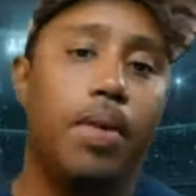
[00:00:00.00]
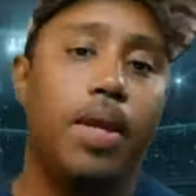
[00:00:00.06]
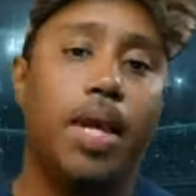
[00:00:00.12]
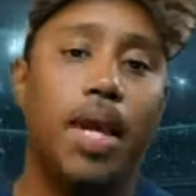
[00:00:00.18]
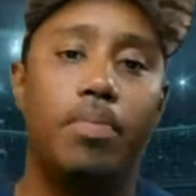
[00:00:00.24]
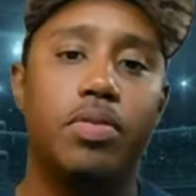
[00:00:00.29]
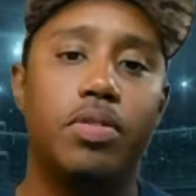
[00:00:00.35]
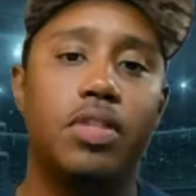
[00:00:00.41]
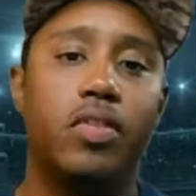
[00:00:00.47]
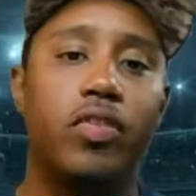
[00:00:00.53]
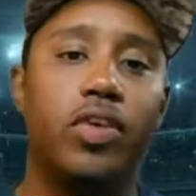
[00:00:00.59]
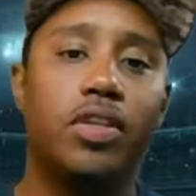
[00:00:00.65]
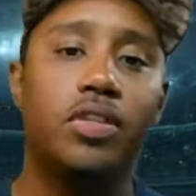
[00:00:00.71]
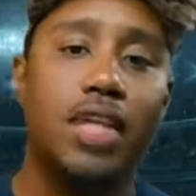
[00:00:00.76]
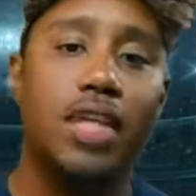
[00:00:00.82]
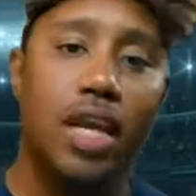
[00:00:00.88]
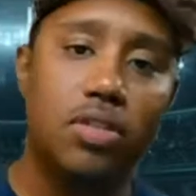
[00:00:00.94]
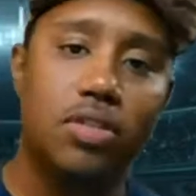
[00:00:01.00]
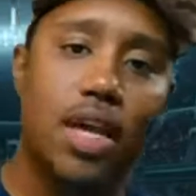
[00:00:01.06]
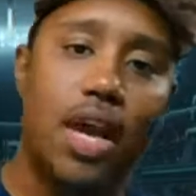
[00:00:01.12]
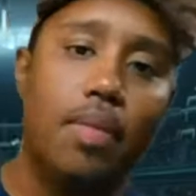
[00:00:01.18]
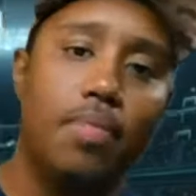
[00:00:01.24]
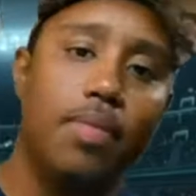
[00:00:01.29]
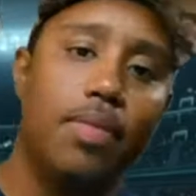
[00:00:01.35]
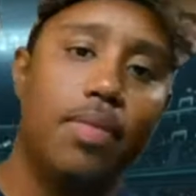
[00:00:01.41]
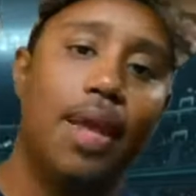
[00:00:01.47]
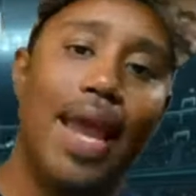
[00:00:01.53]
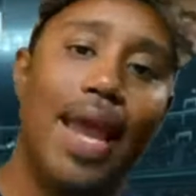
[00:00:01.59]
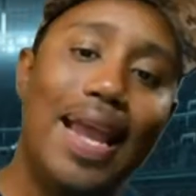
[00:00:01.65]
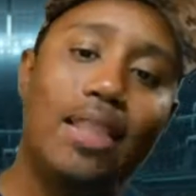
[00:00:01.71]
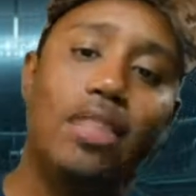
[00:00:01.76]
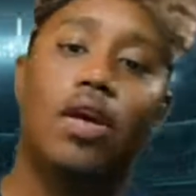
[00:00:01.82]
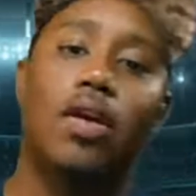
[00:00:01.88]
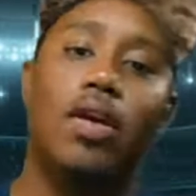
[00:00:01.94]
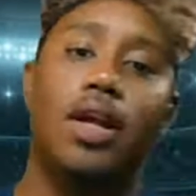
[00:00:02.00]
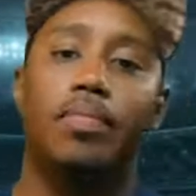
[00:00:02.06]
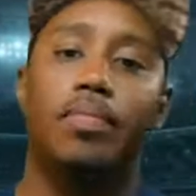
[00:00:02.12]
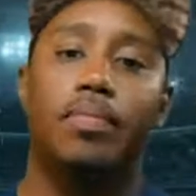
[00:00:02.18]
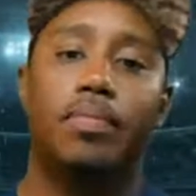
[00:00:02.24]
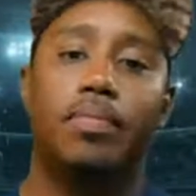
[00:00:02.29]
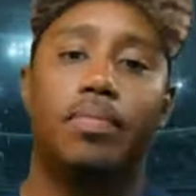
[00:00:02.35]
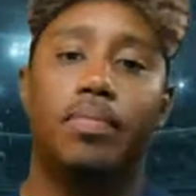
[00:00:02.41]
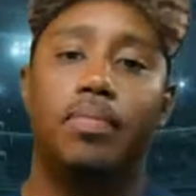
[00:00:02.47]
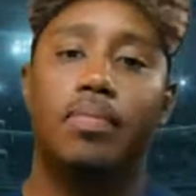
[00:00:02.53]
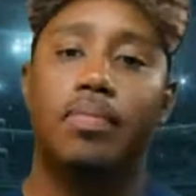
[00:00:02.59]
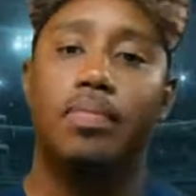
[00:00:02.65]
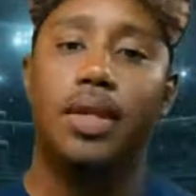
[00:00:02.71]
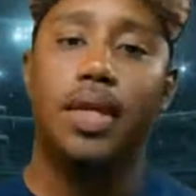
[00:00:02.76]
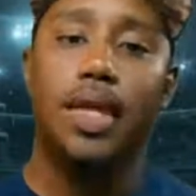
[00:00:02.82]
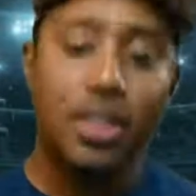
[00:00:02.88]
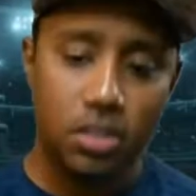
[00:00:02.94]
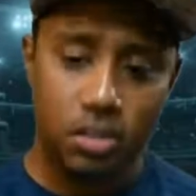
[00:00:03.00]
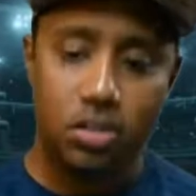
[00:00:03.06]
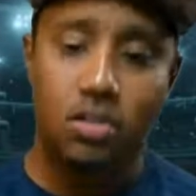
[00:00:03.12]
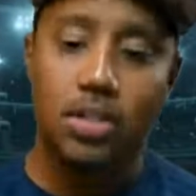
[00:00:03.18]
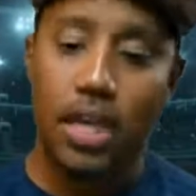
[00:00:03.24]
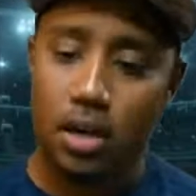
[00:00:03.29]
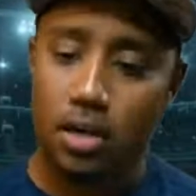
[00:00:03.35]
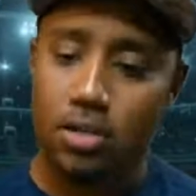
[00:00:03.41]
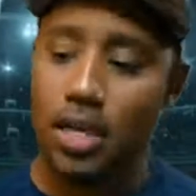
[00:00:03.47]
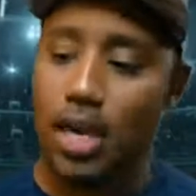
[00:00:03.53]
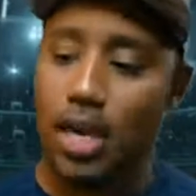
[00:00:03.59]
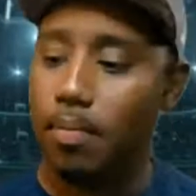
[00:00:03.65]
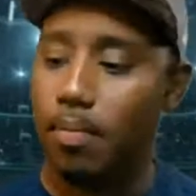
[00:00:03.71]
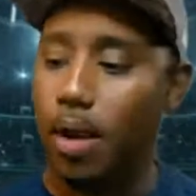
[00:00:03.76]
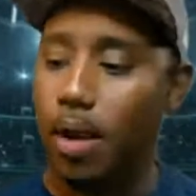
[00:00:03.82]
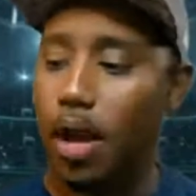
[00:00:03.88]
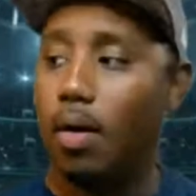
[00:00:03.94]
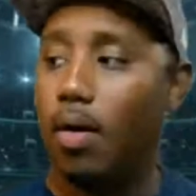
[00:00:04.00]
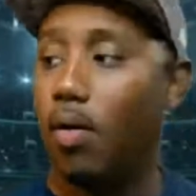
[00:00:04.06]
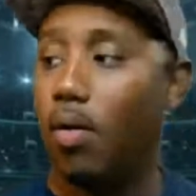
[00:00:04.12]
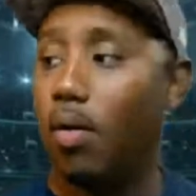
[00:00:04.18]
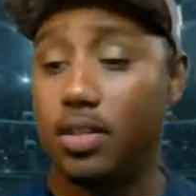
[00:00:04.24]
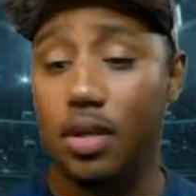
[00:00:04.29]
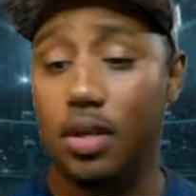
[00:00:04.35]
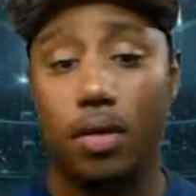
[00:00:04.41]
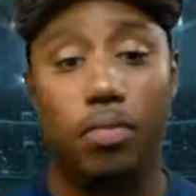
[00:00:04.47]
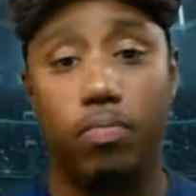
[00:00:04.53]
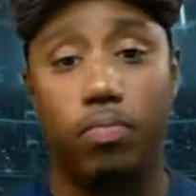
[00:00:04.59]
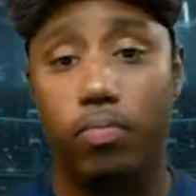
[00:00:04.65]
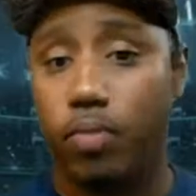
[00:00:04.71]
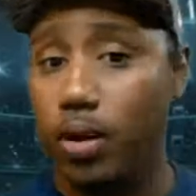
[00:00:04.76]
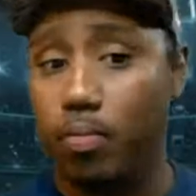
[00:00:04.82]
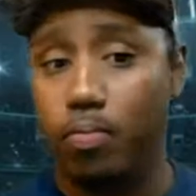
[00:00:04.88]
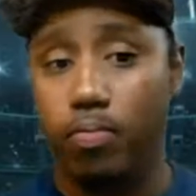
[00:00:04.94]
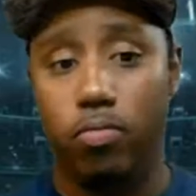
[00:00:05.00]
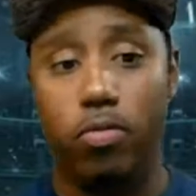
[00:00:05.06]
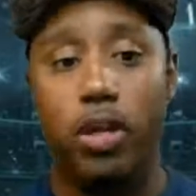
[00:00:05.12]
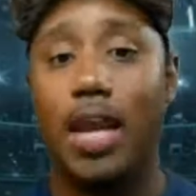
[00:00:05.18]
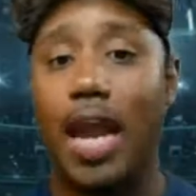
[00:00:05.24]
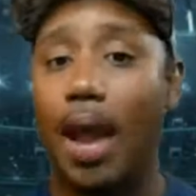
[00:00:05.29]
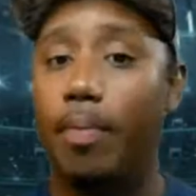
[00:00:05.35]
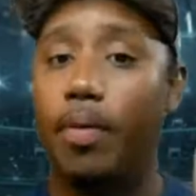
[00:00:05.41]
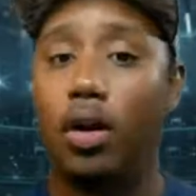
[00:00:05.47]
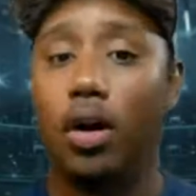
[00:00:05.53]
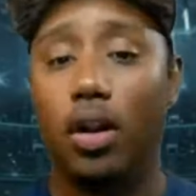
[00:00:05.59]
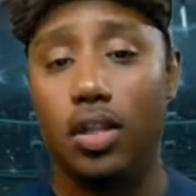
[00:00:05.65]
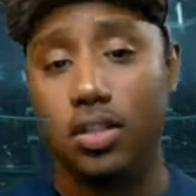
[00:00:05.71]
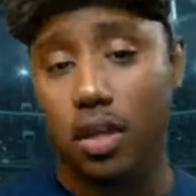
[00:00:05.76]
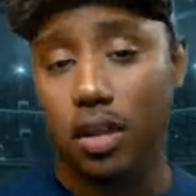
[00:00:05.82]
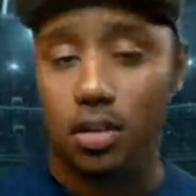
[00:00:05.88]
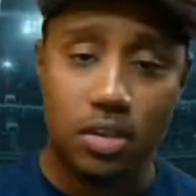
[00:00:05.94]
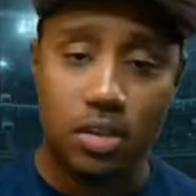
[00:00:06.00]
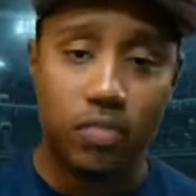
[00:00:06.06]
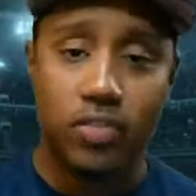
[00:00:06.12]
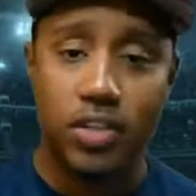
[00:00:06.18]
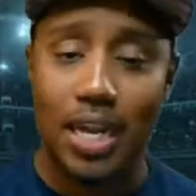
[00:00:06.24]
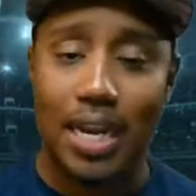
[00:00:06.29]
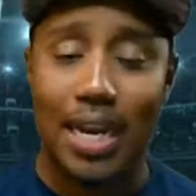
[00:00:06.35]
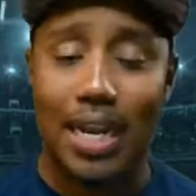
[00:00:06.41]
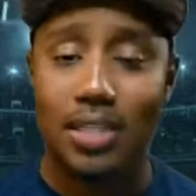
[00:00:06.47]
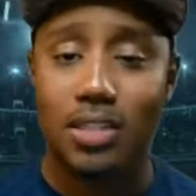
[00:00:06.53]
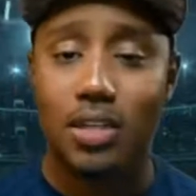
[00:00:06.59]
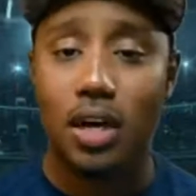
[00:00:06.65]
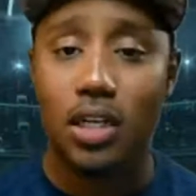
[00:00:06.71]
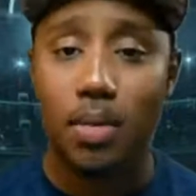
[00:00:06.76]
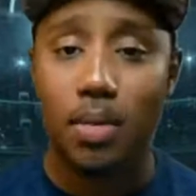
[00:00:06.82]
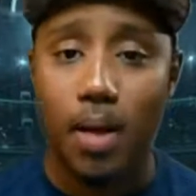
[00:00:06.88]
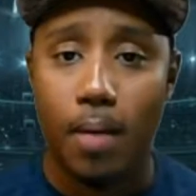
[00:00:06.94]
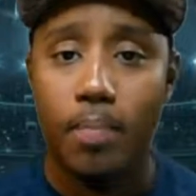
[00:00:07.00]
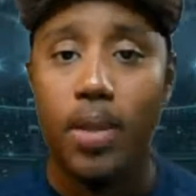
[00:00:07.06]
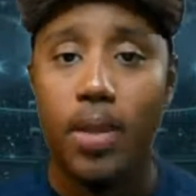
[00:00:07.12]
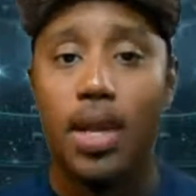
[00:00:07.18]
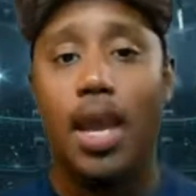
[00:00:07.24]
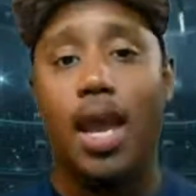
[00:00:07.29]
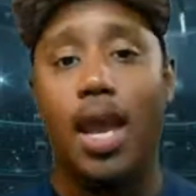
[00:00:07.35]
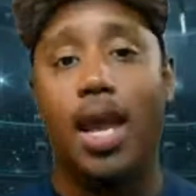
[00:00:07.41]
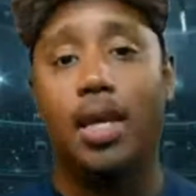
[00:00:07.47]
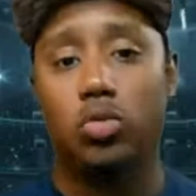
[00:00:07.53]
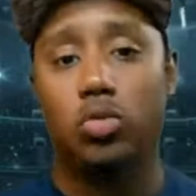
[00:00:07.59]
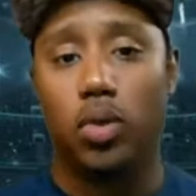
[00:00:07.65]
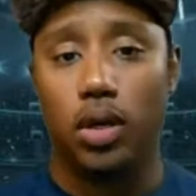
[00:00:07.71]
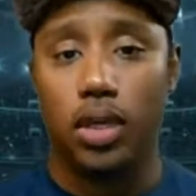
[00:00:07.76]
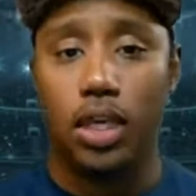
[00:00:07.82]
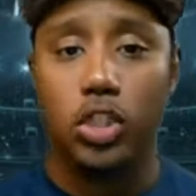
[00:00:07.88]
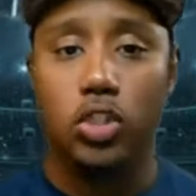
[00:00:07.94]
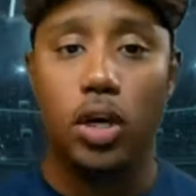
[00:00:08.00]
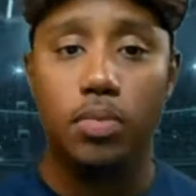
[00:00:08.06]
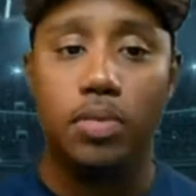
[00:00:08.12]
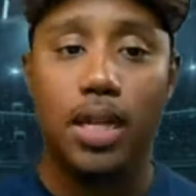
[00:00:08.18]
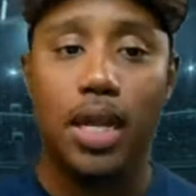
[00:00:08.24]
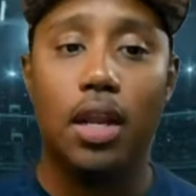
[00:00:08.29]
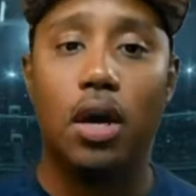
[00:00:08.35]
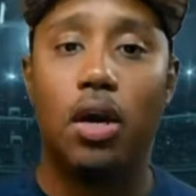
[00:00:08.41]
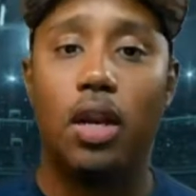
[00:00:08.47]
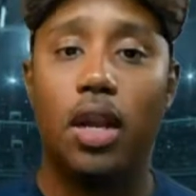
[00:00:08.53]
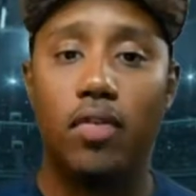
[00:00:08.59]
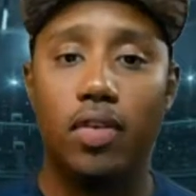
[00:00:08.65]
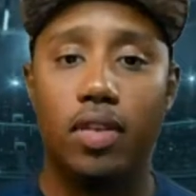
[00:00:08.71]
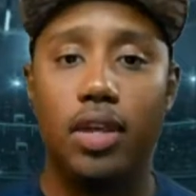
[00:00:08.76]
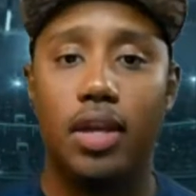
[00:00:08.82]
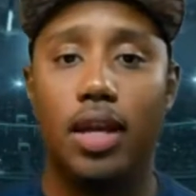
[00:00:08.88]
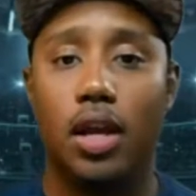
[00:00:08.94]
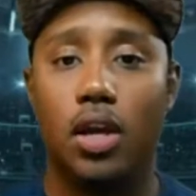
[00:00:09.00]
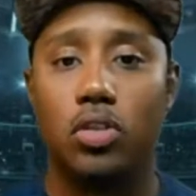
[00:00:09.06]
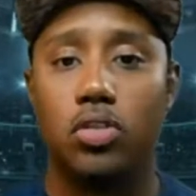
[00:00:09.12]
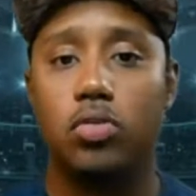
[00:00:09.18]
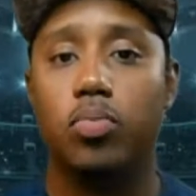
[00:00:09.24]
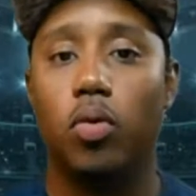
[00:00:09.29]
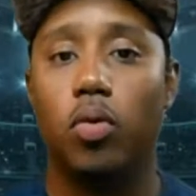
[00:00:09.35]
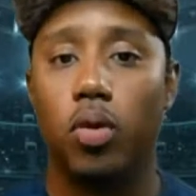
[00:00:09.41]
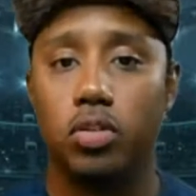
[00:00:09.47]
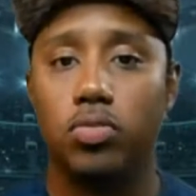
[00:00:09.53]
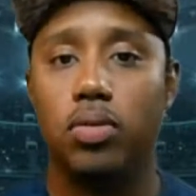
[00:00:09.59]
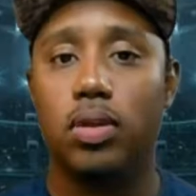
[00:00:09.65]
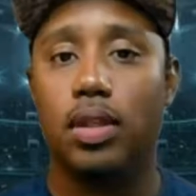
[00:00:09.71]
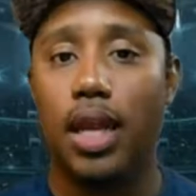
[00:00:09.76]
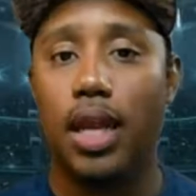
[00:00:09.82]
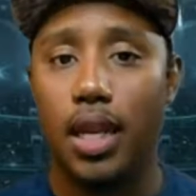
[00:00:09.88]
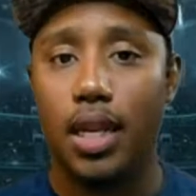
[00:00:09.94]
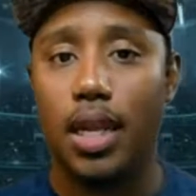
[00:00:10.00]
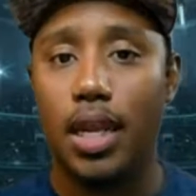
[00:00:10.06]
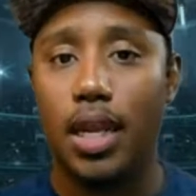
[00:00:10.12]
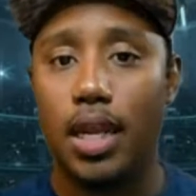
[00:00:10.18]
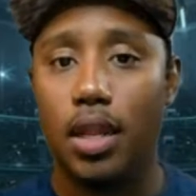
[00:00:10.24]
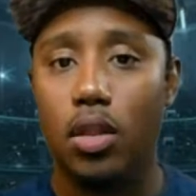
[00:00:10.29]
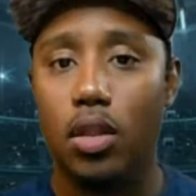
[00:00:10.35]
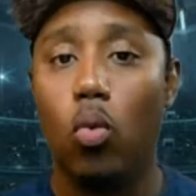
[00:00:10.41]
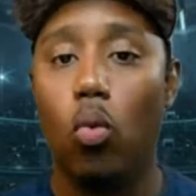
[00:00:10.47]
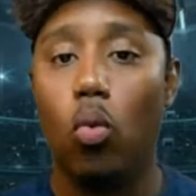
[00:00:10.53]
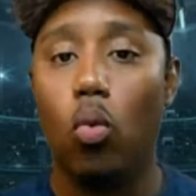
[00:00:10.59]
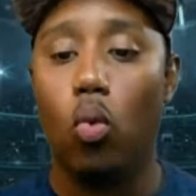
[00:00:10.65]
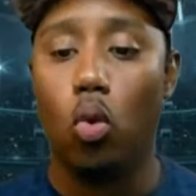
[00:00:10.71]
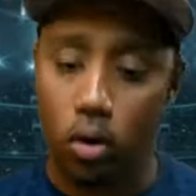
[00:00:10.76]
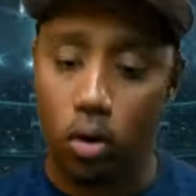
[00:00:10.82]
Pacific Standard Time, 8:30 Eastern Standard Time, as I'll be recapping all this other stuff today that I talked about, as well get you up to date on everything else sports related in the world.